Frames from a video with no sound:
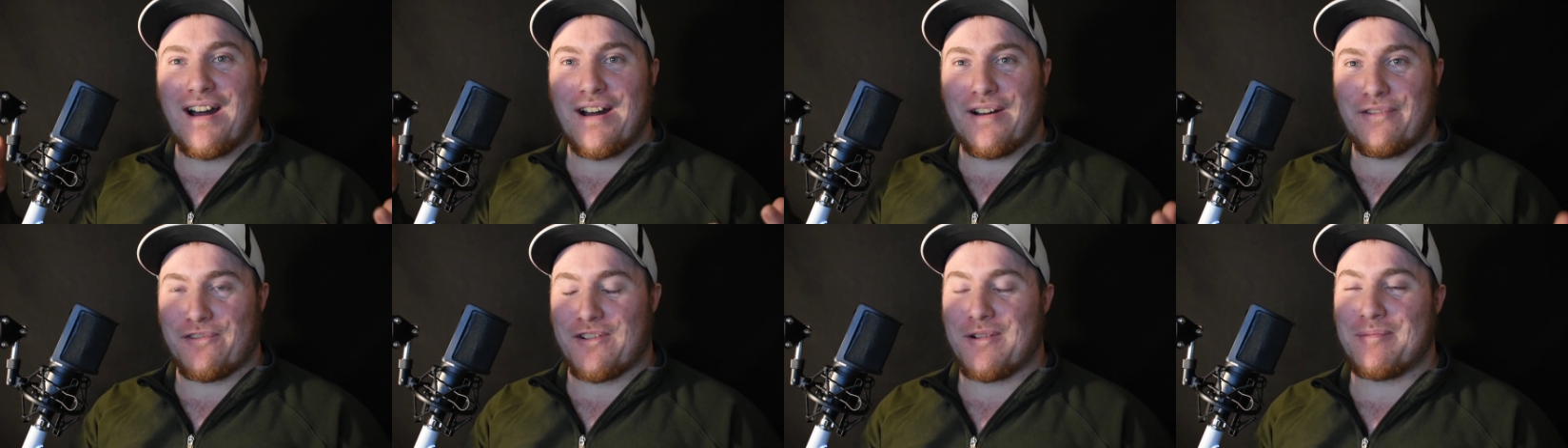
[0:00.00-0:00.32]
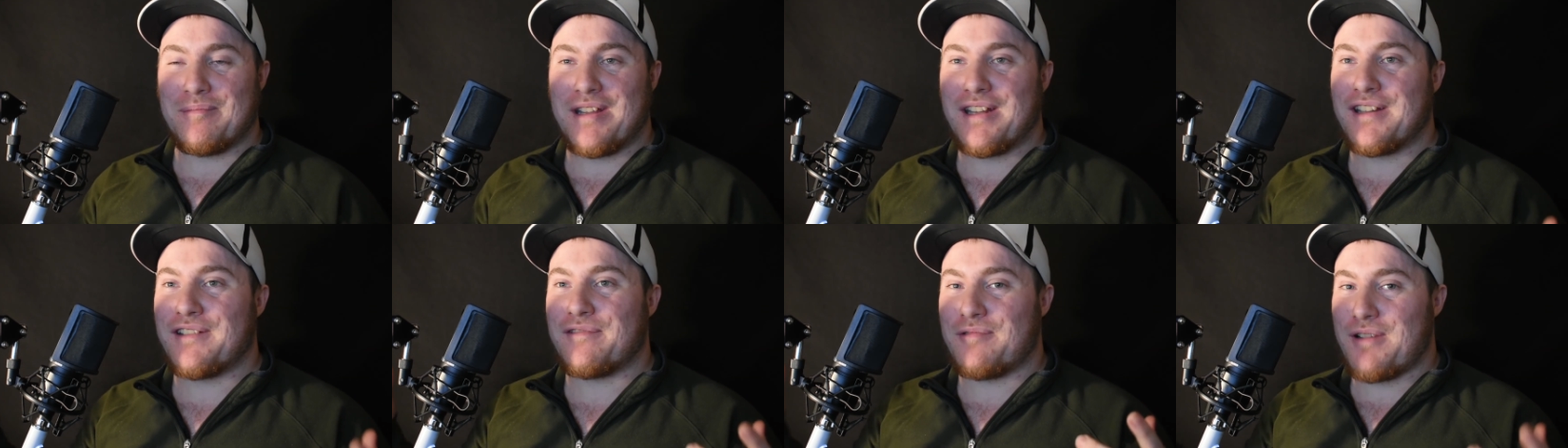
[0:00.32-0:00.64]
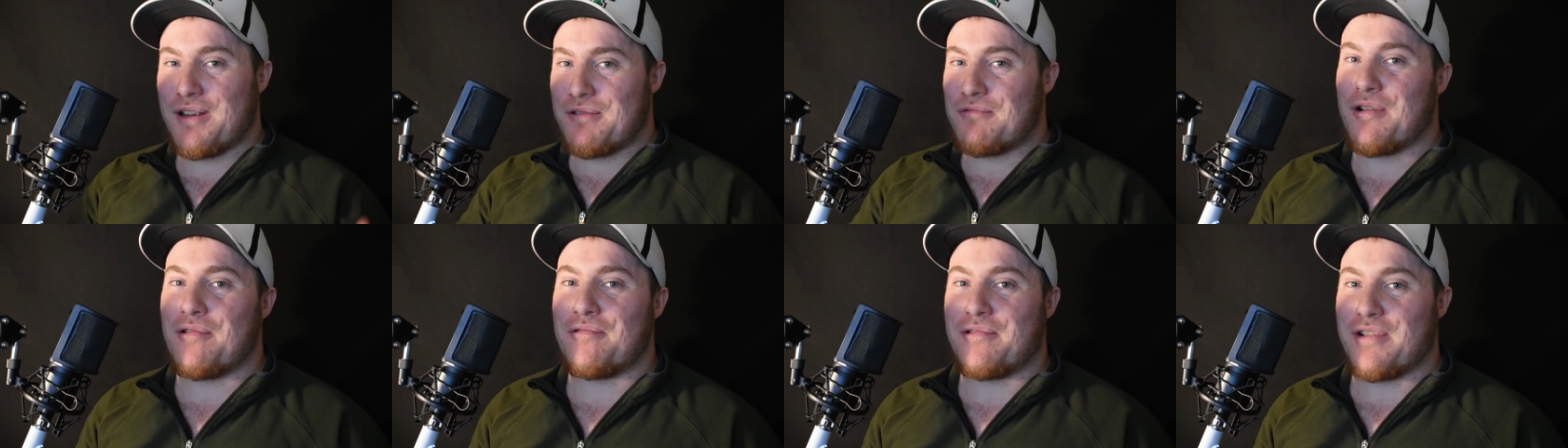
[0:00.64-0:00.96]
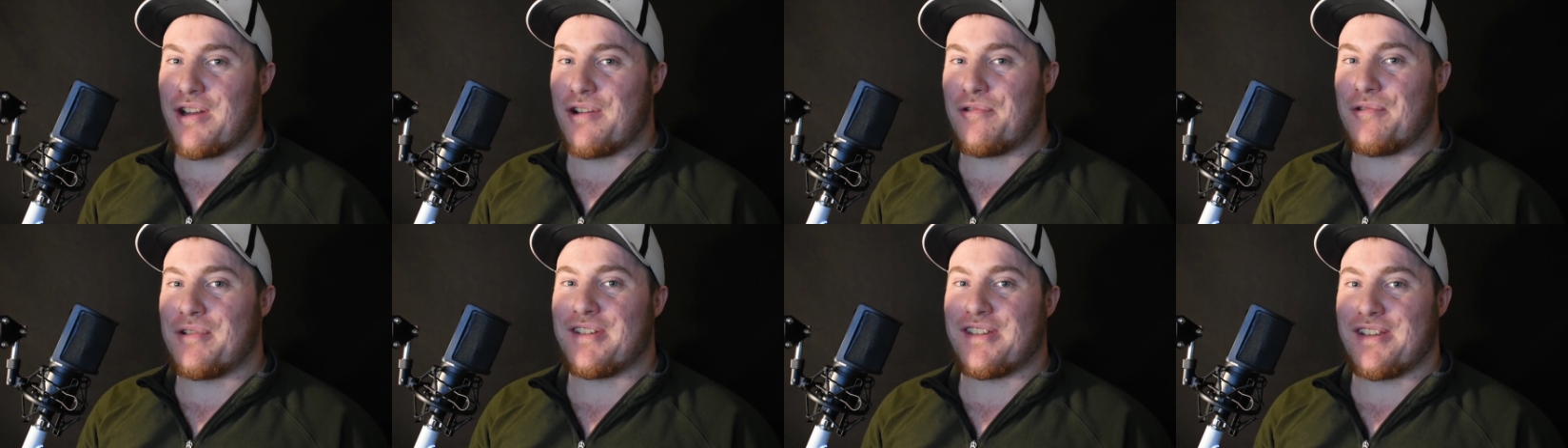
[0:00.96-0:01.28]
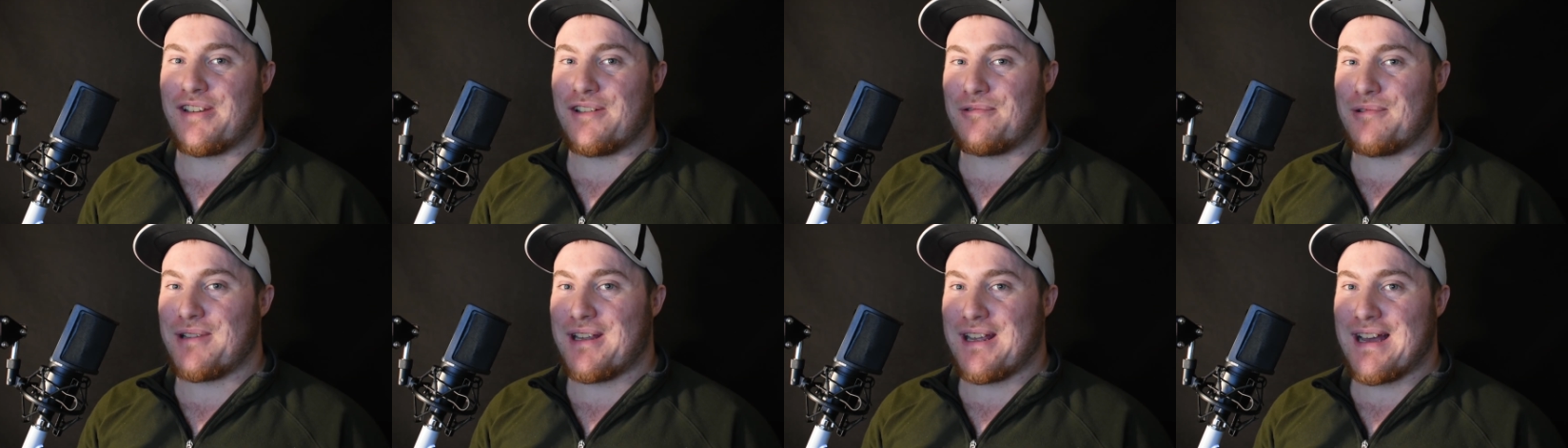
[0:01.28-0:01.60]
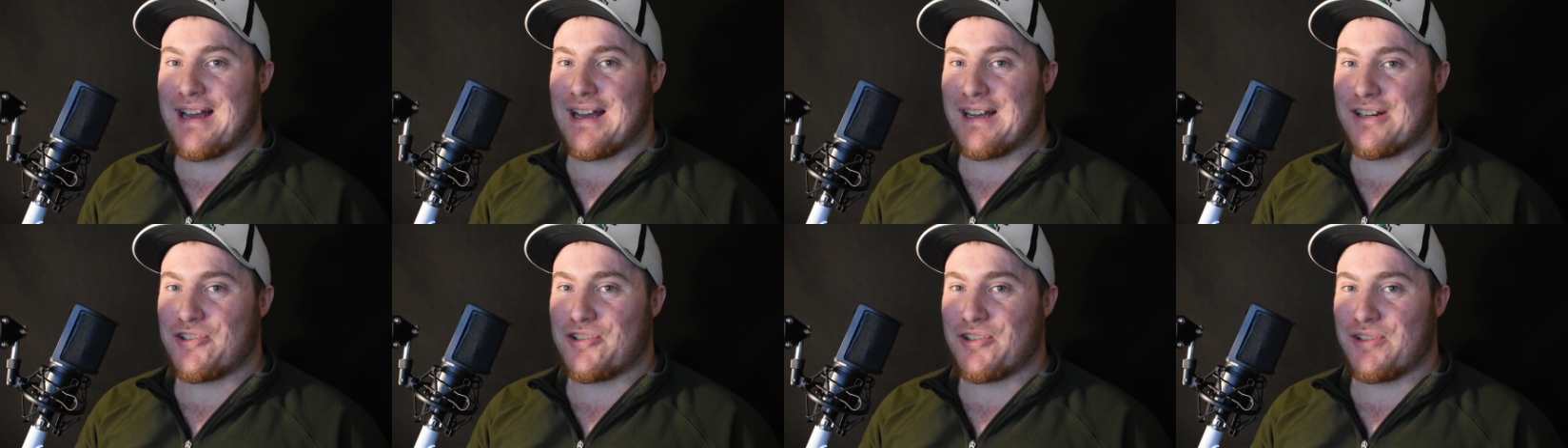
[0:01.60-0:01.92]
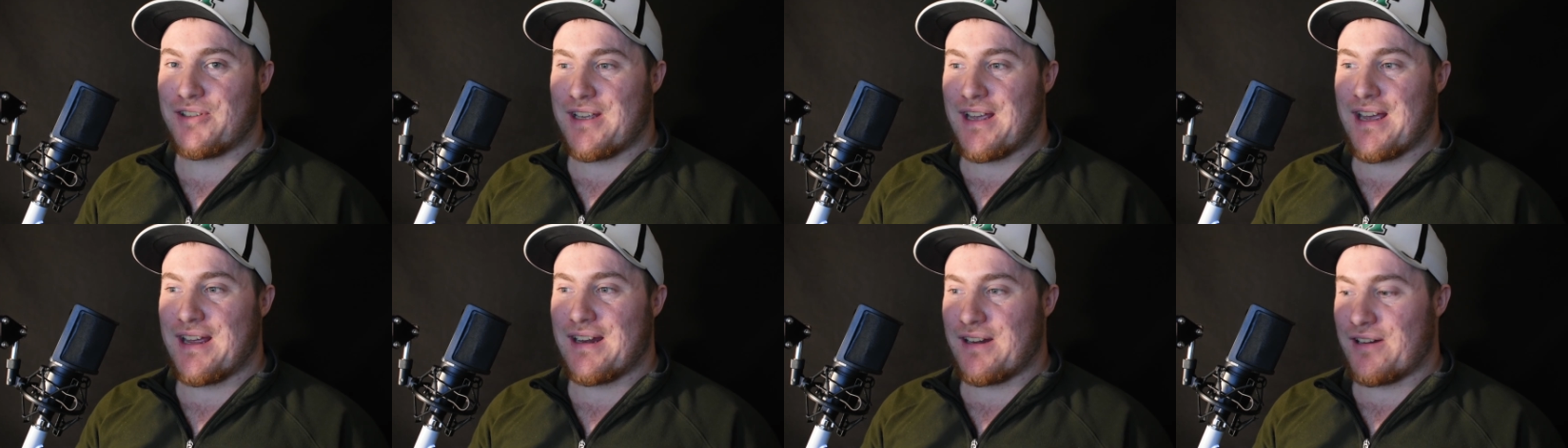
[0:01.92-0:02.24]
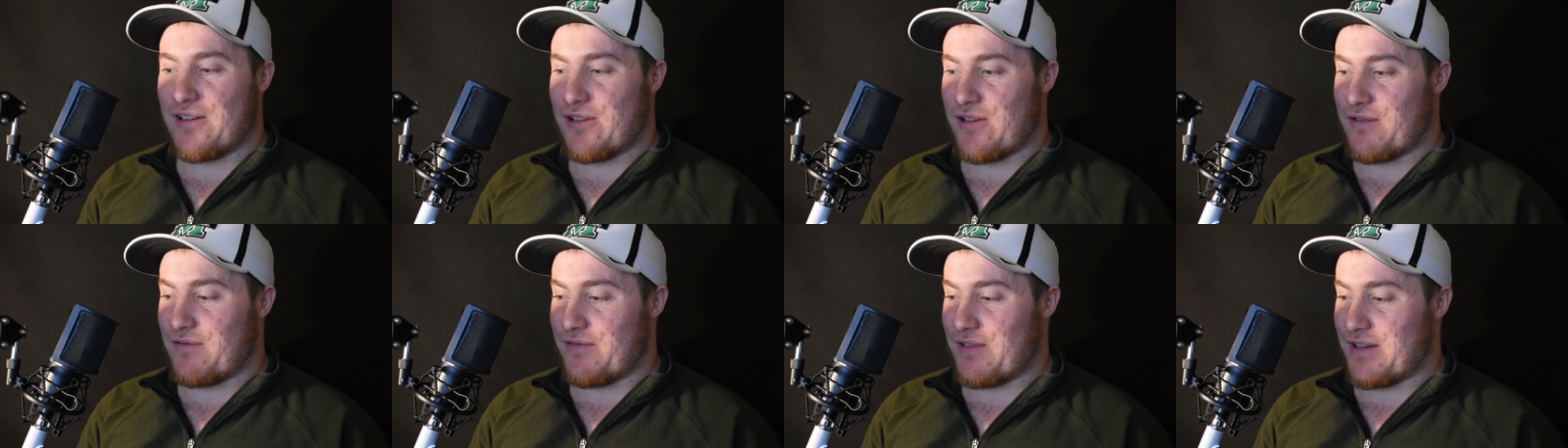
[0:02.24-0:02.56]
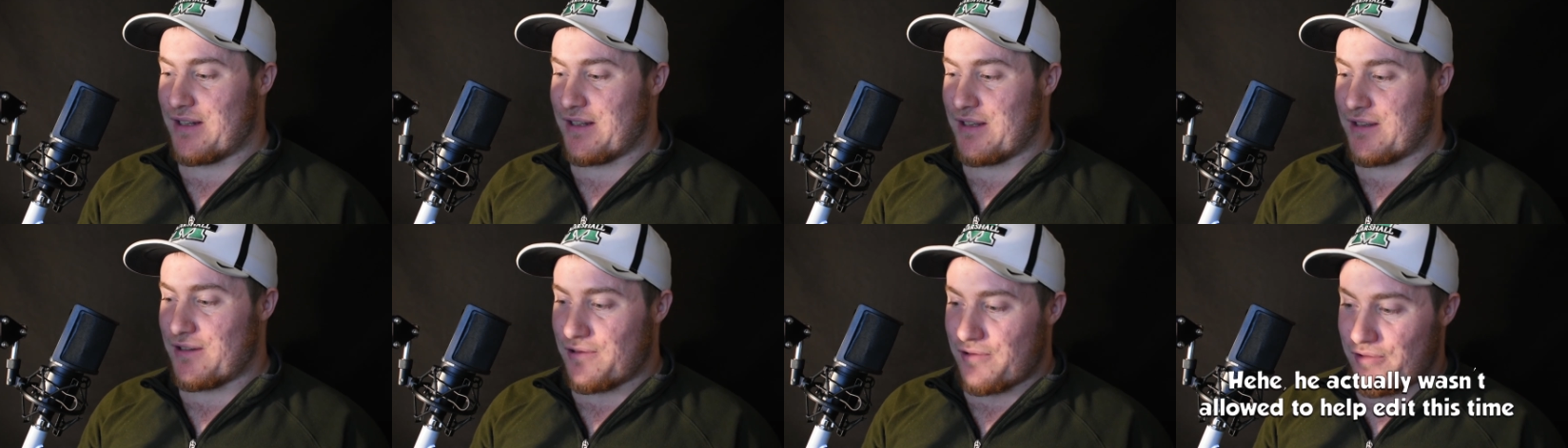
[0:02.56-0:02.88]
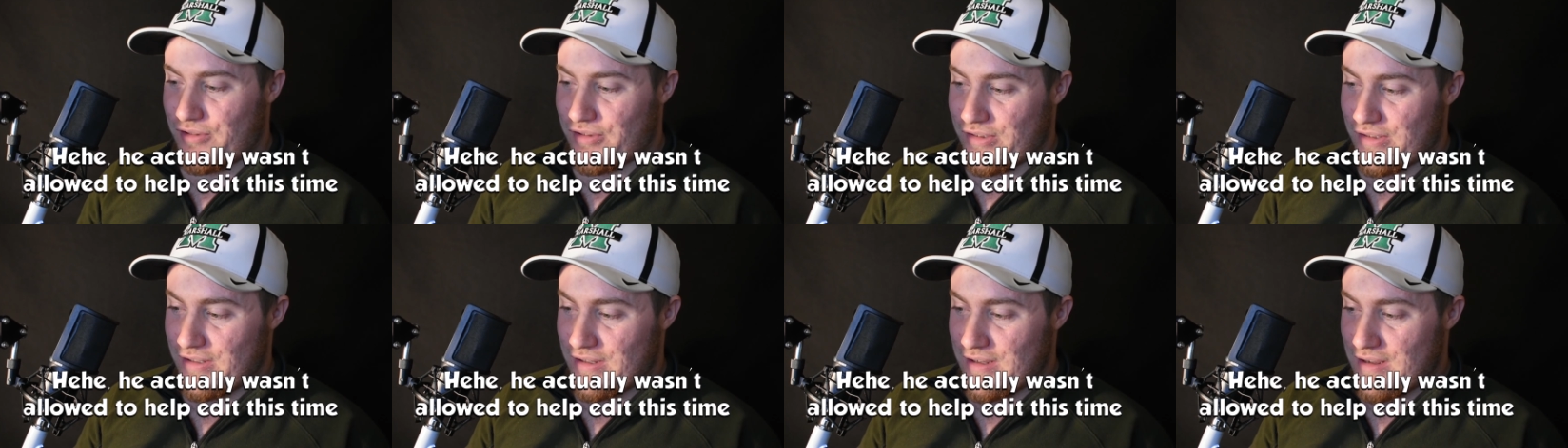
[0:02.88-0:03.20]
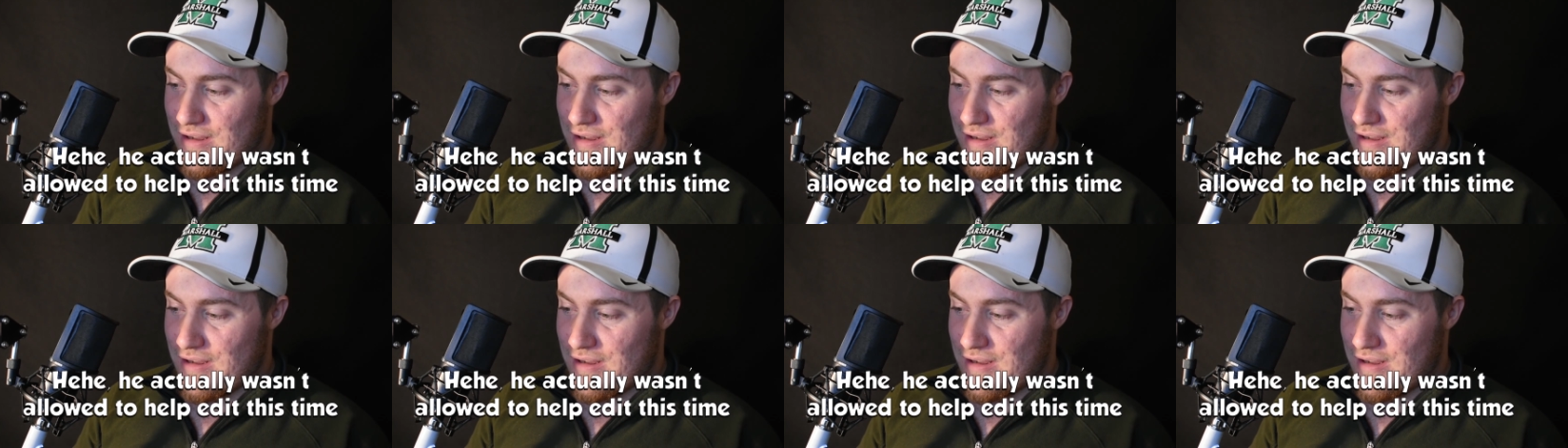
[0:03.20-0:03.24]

from this. We won't know until we actually edit our videos.